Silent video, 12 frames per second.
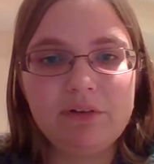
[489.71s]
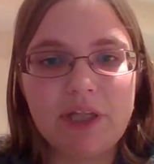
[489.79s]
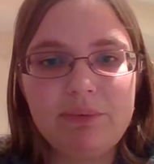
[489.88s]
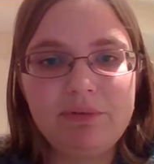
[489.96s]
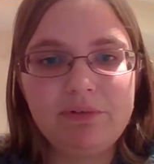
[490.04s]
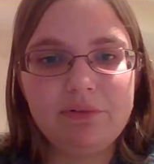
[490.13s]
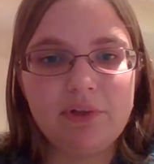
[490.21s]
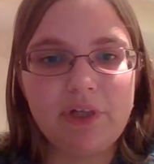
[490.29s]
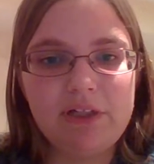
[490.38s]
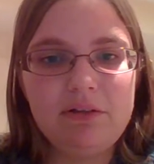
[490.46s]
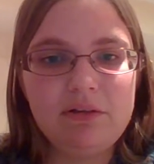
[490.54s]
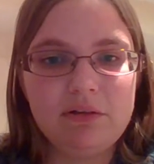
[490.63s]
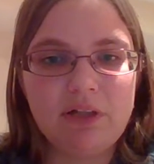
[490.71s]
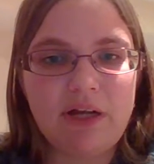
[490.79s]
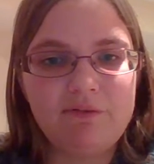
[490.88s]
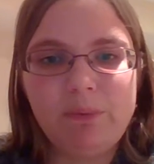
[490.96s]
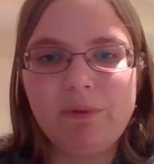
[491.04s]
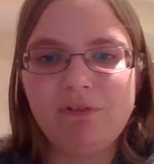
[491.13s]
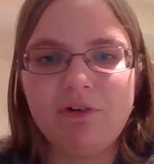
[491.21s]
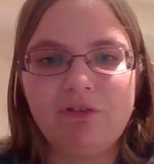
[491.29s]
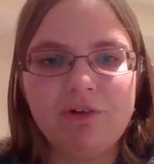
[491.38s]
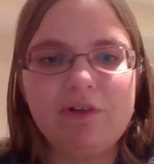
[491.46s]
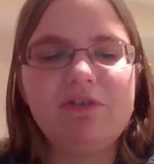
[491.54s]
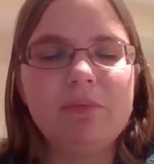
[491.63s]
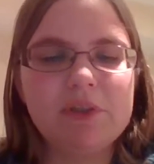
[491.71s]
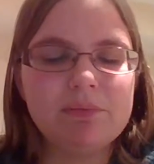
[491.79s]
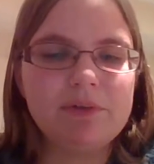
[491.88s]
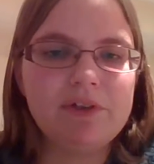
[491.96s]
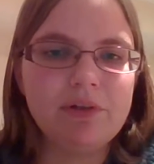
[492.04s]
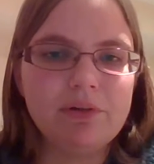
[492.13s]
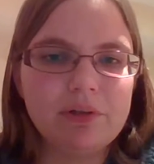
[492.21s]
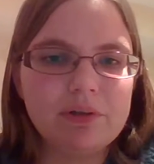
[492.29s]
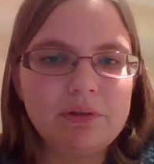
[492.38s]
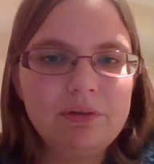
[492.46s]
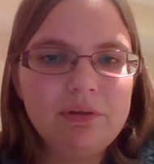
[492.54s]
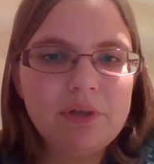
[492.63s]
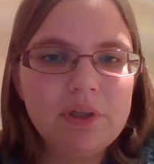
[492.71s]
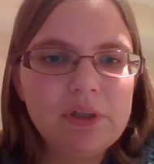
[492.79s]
I didn't have too much frustration with the material,